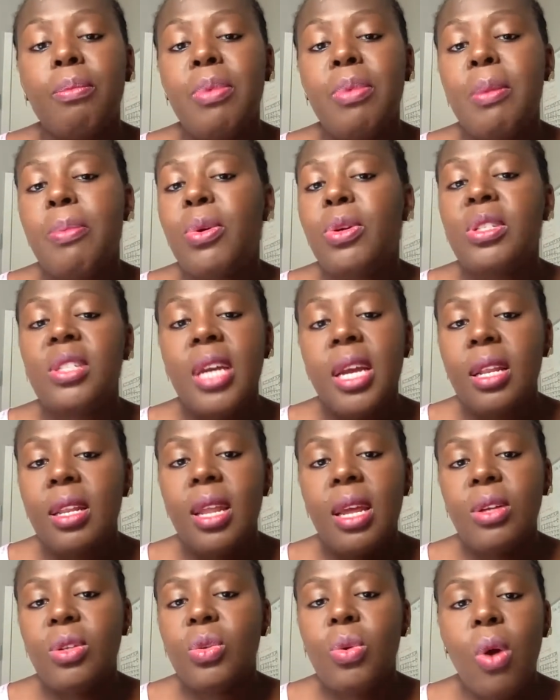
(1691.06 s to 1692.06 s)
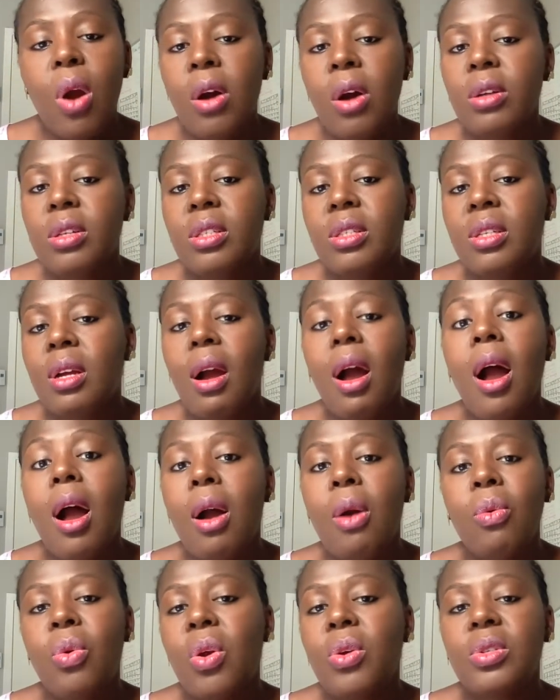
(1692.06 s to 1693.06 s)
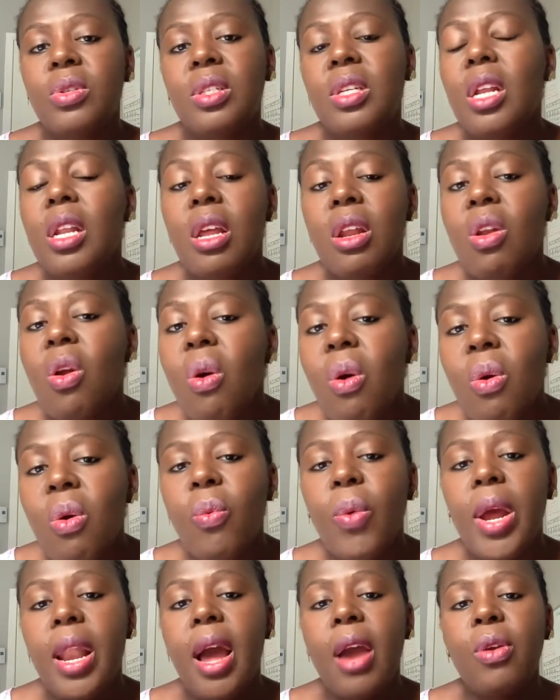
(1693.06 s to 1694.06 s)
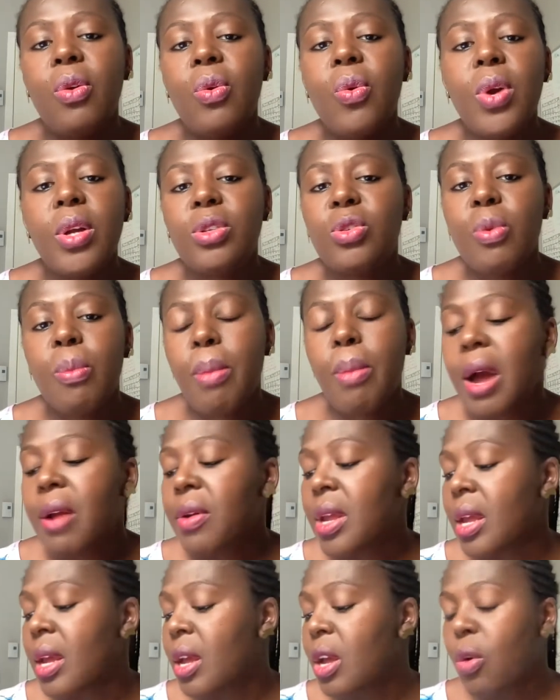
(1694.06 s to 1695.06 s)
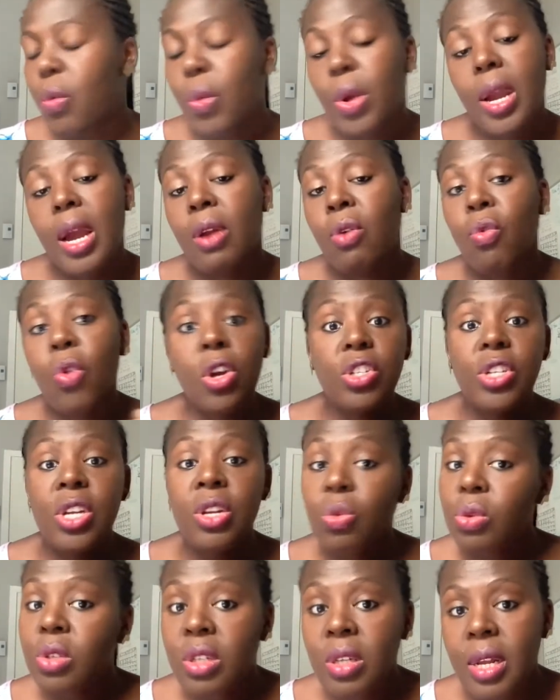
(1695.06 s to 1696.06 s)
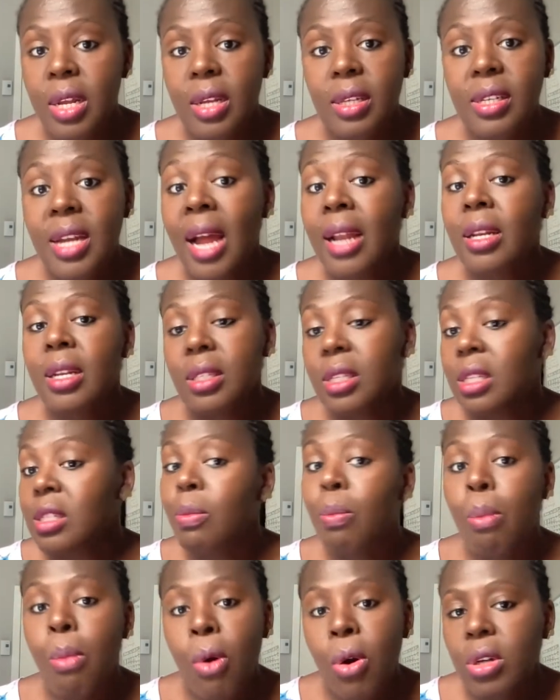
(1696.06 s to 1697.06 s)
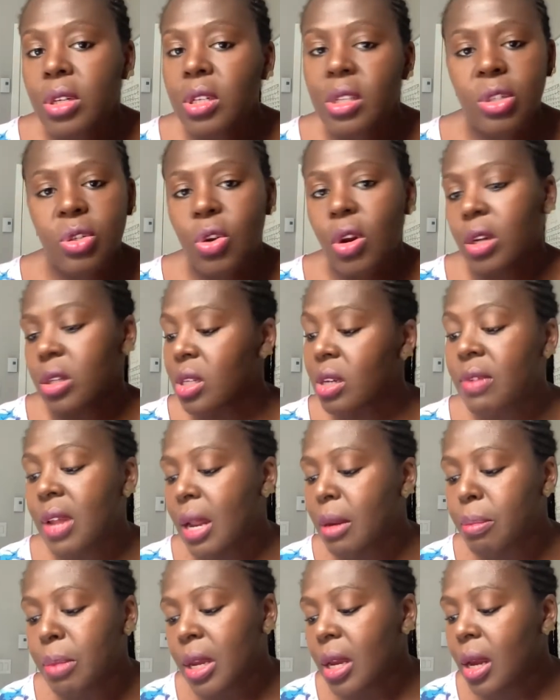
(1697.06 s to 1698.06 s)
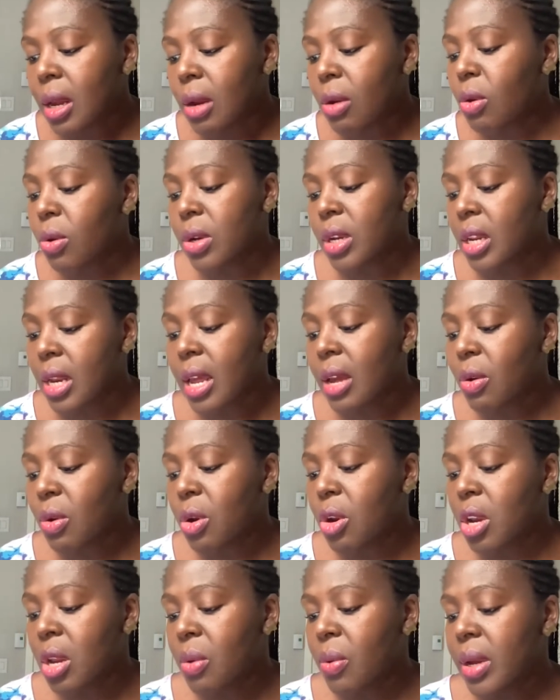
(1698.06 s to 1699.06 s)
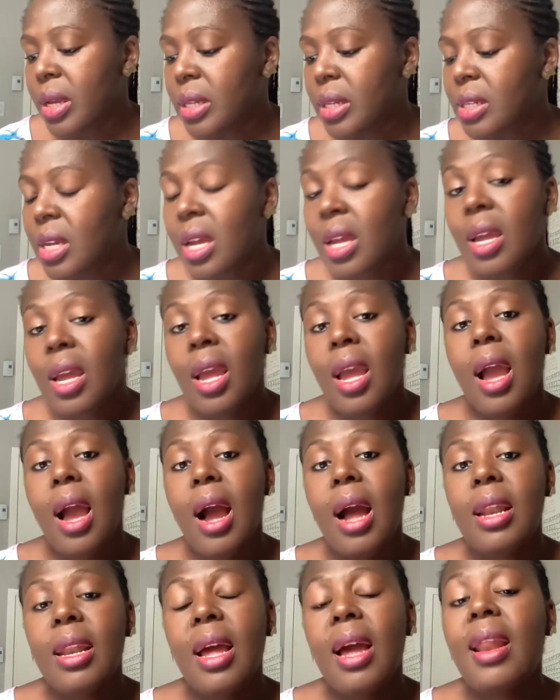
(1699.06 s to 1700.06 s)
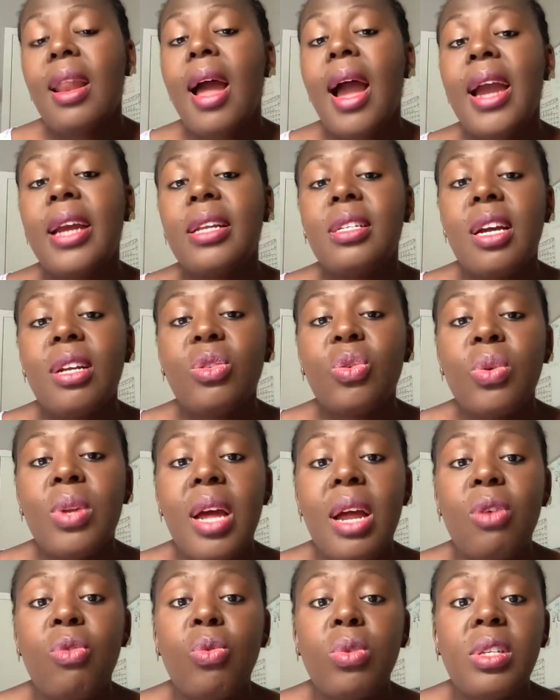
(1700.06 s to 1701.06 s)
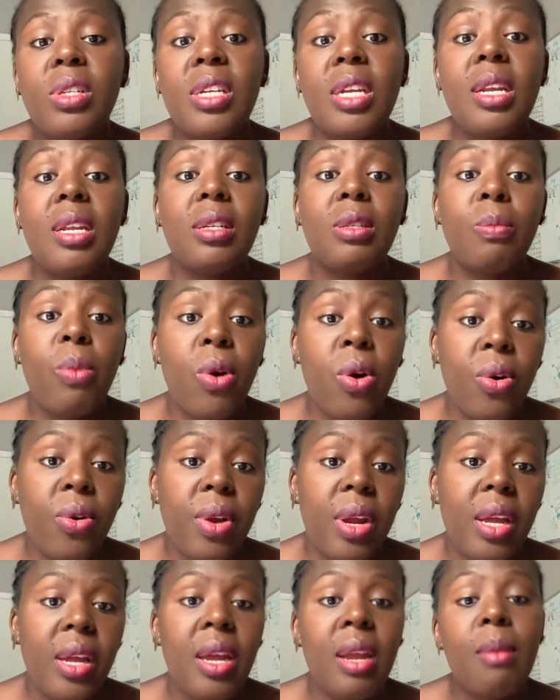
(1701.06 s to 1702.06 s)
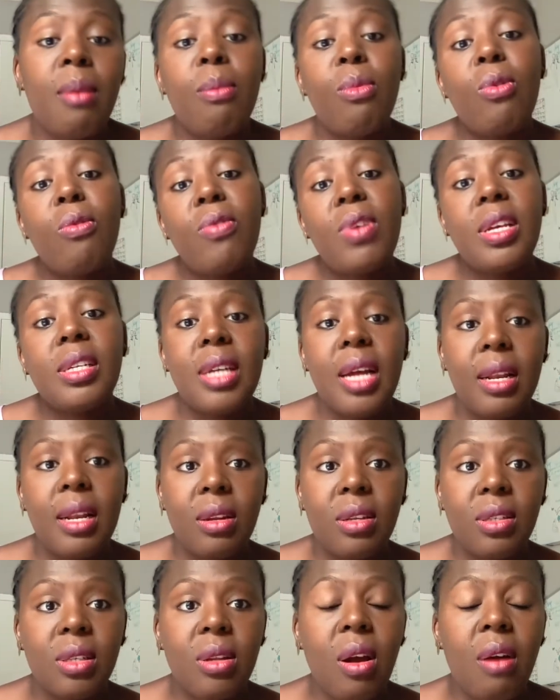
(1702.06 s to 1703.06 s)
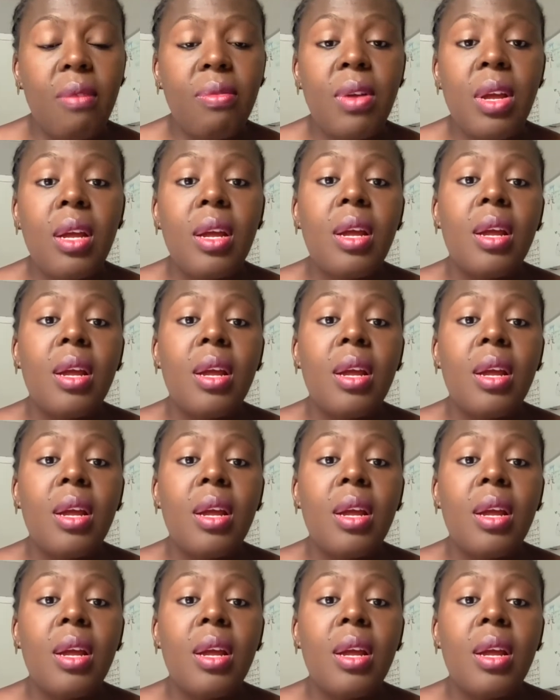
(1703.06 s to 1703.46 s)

people saying things to us, we are still alone, when are you going to marry? We can rush into this, and this is more destructive than being alone in any ways. And that idea too, that routine is boring. In movies and stuff,